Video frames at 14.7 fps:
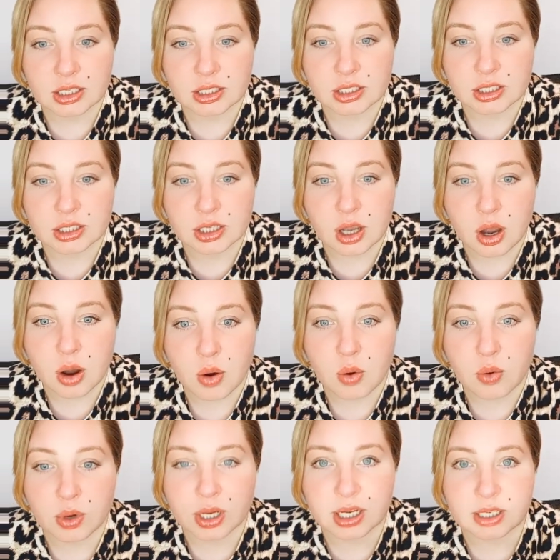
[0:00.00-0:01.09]
So
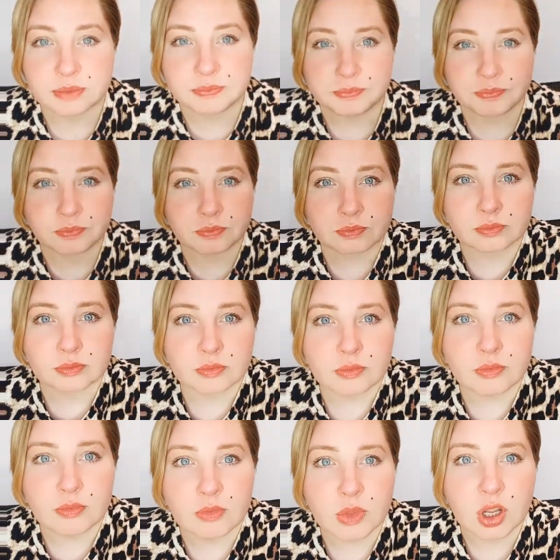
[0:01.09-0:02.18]
we
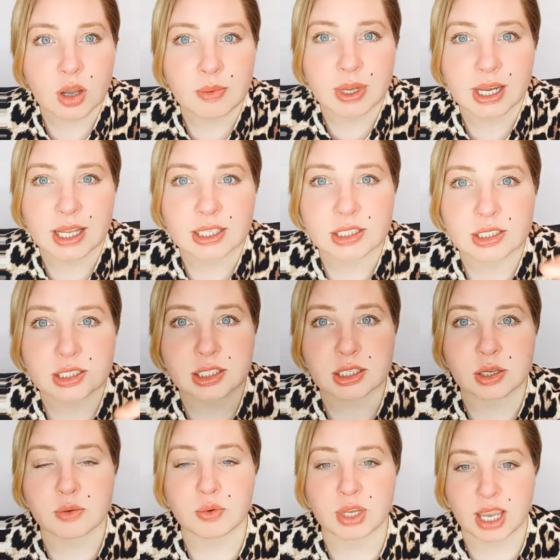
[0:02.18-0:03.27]

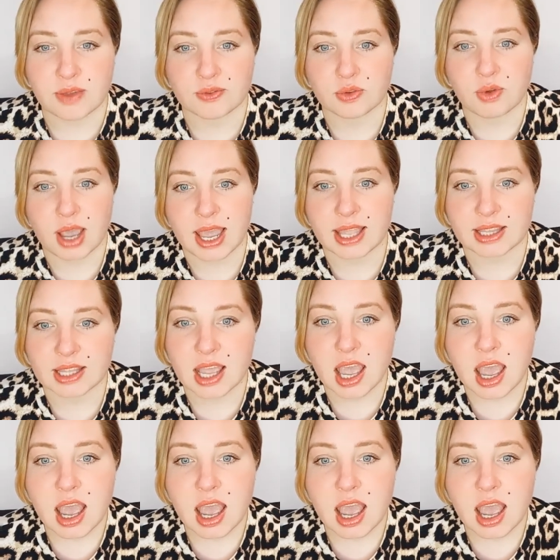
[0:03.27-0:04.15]
have to end